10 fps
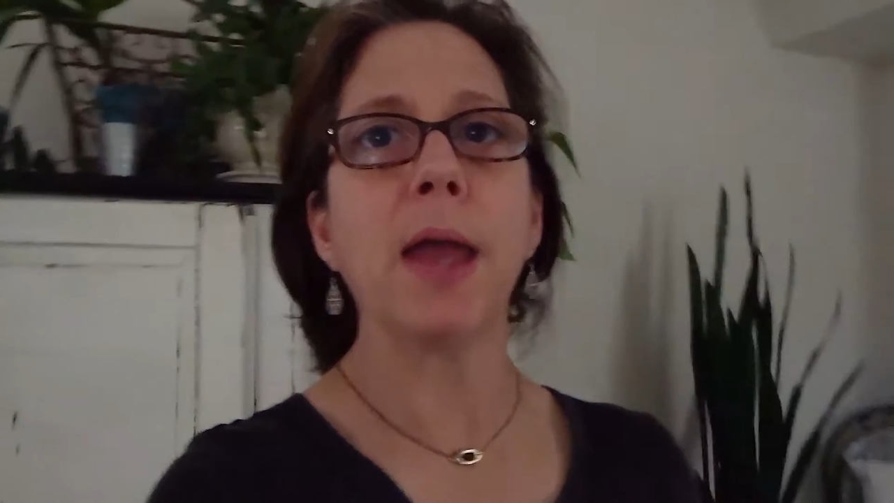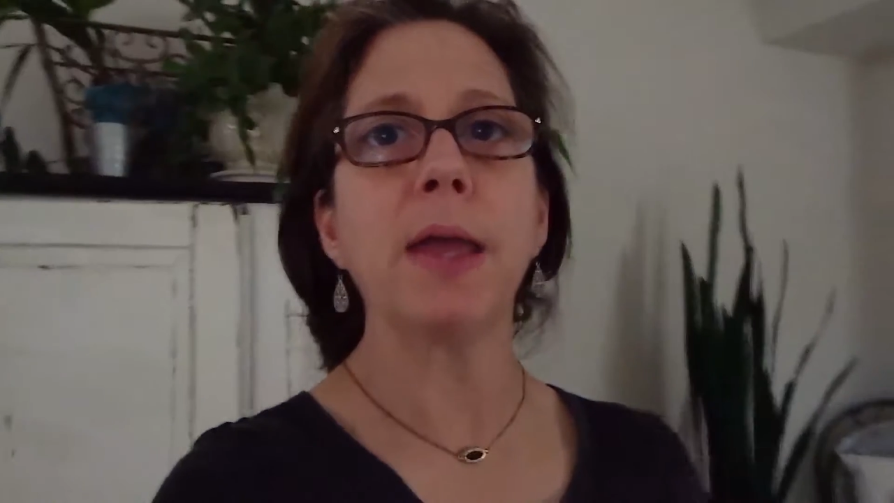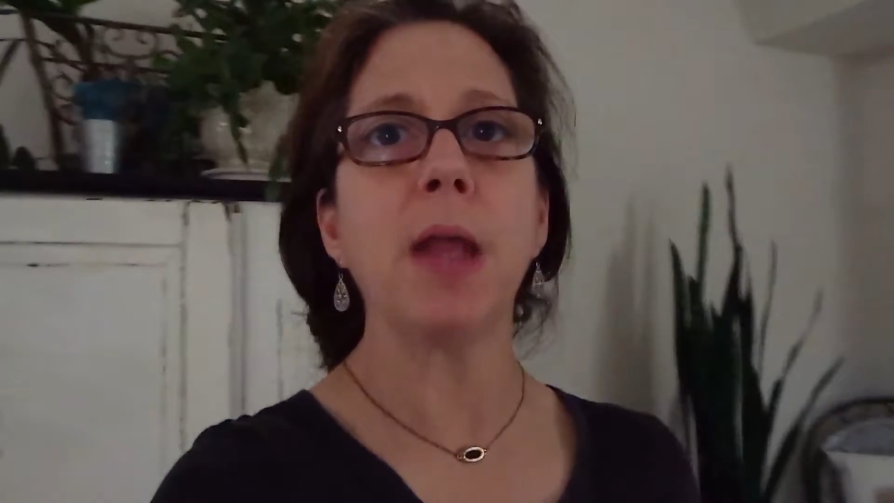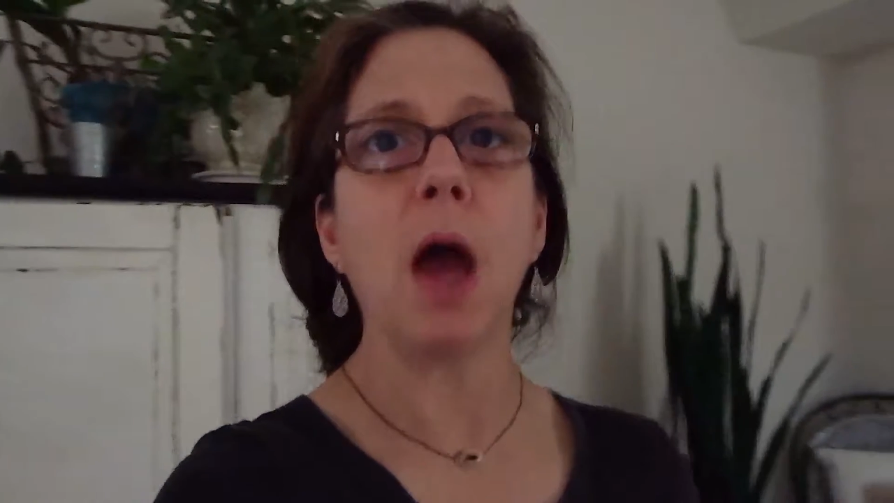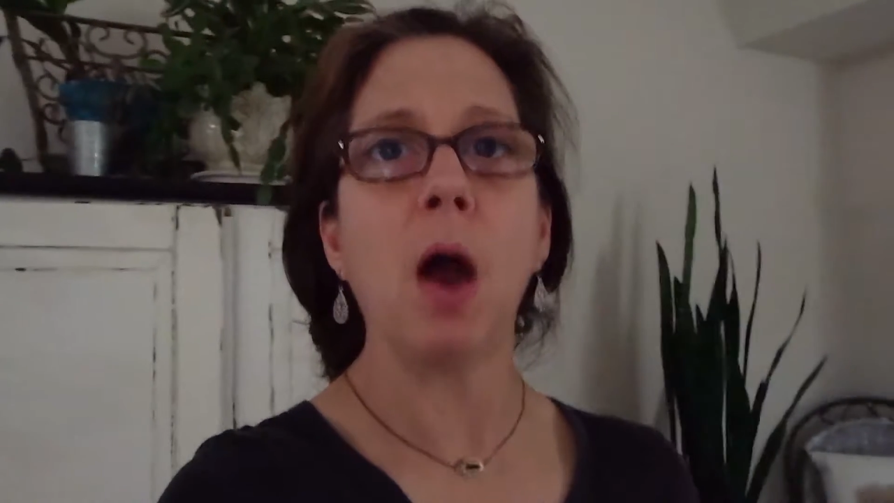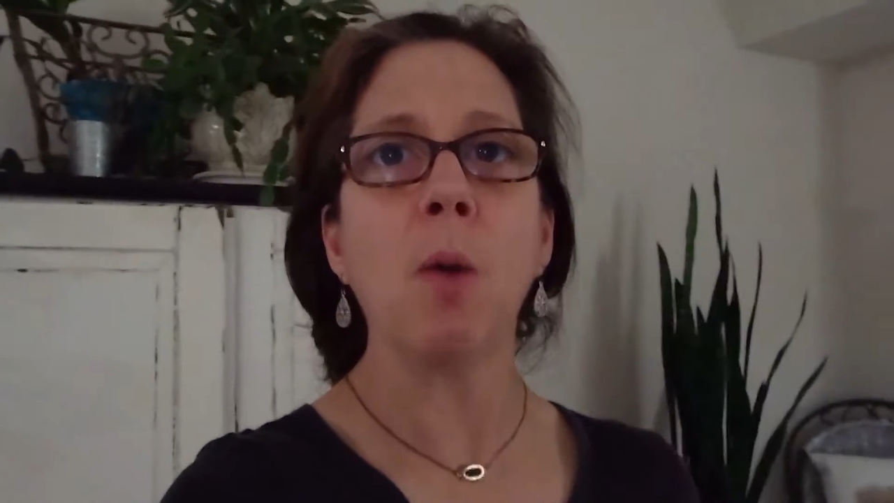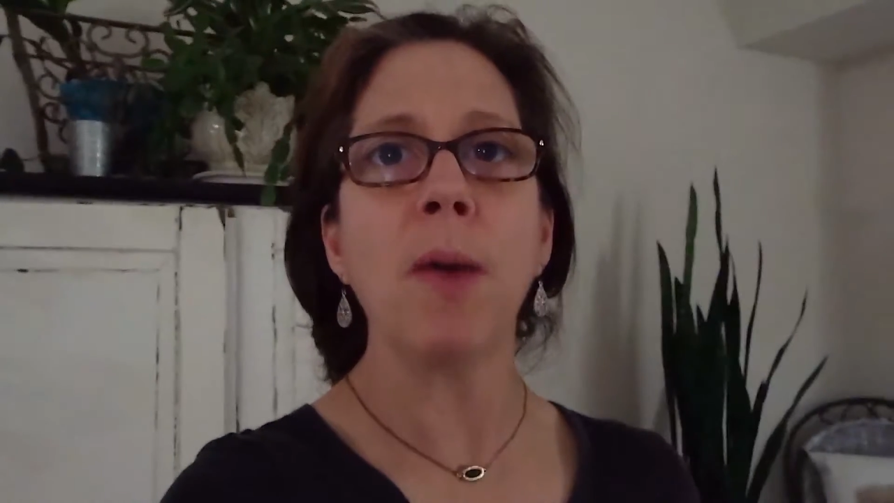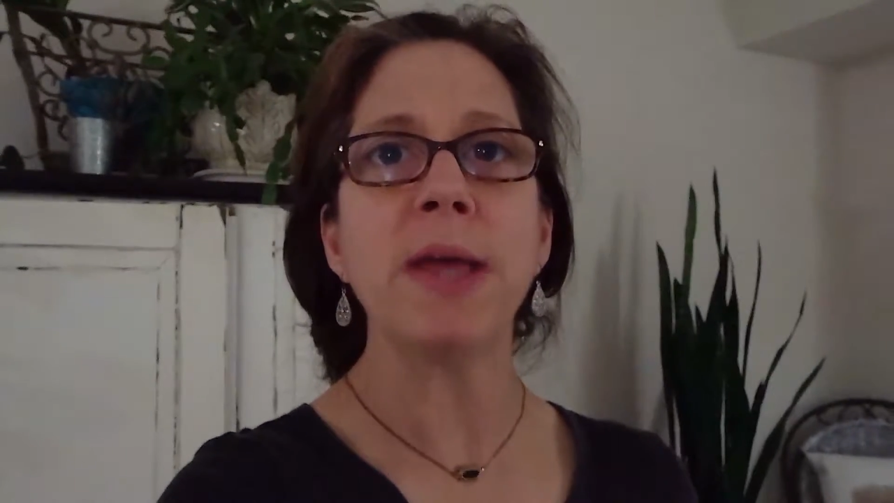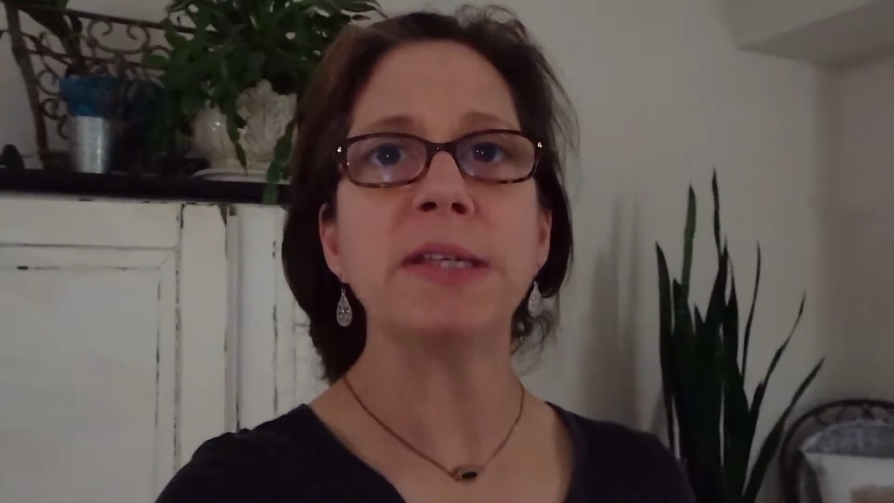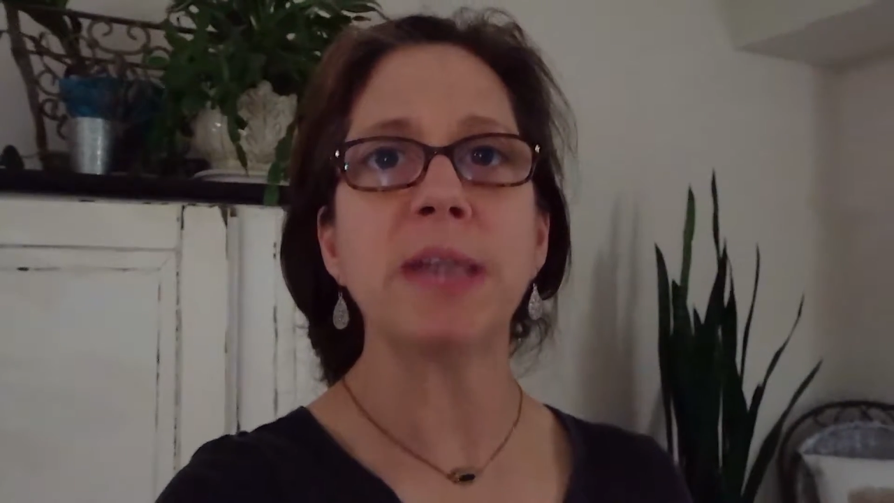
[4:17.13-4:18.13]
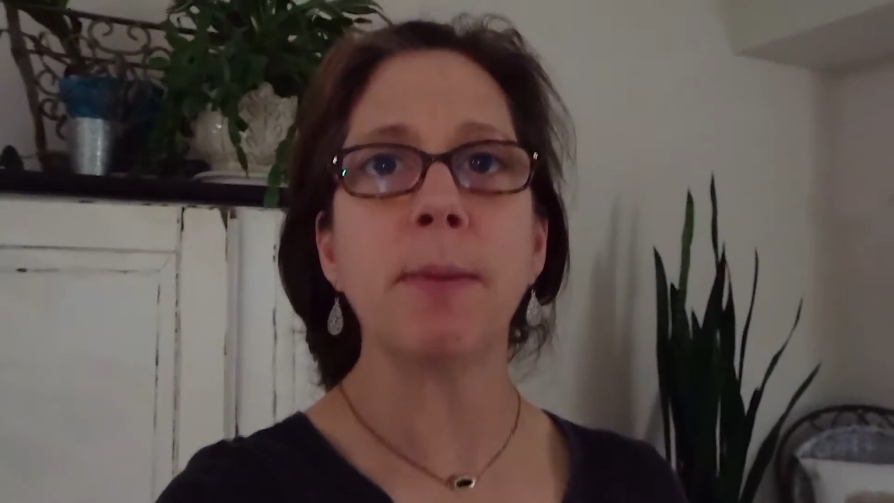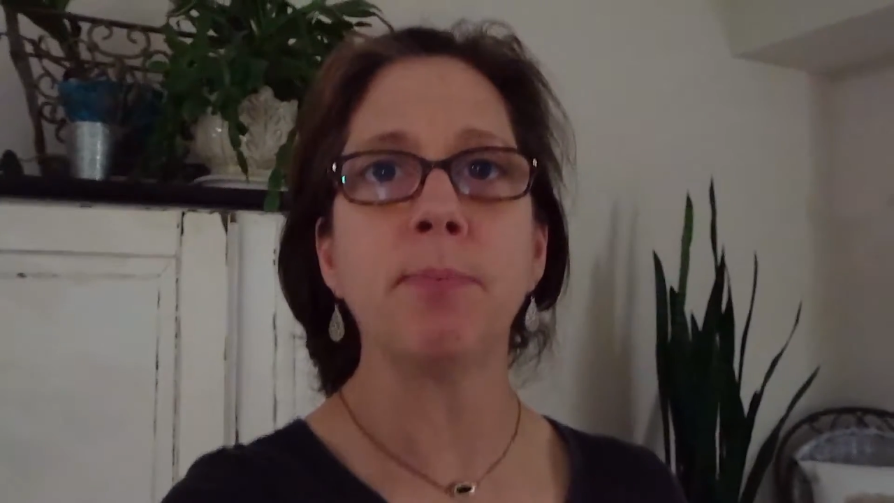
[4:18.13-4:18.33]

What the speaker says: can always